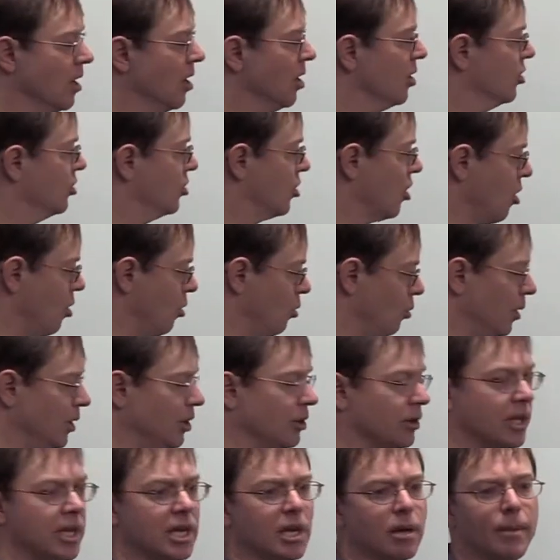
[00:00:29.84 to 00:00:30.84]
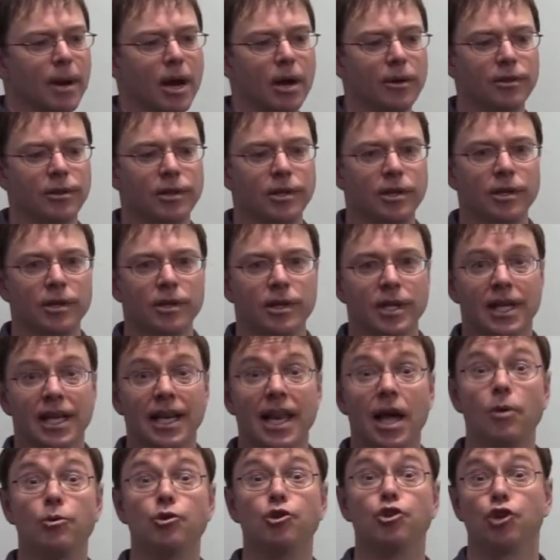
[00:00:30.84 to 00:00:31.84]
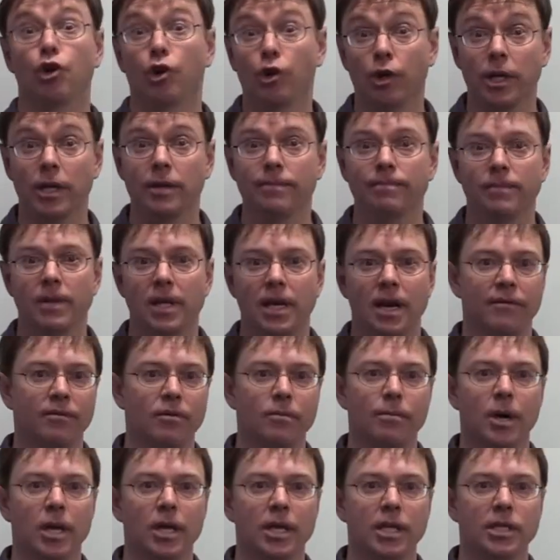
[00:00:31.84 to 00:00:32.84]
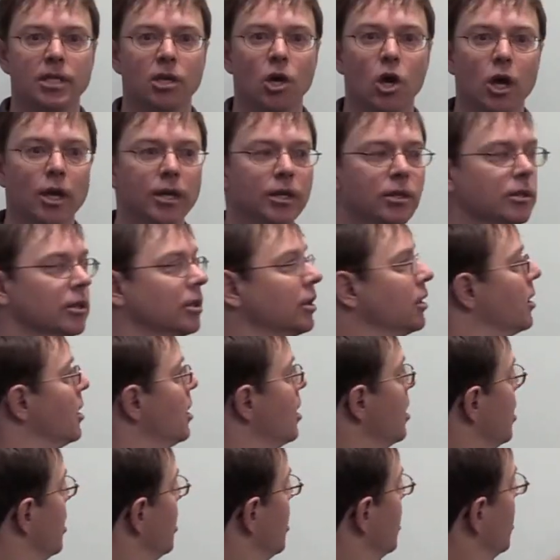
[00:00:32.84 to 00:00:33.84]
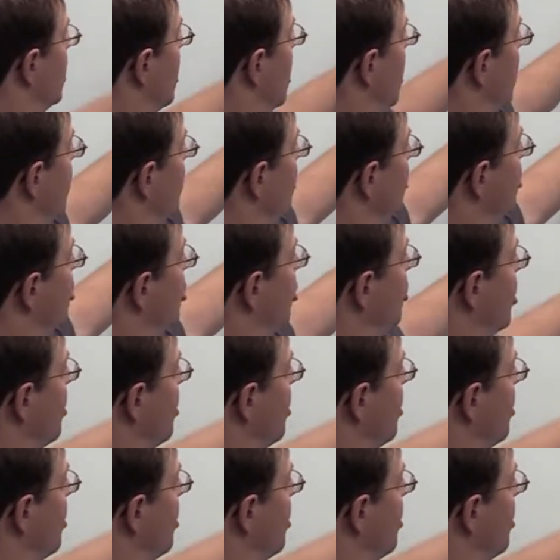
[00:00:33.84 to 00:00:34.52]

So when you think about the, the cloud journey that everybody's on, uh, there are two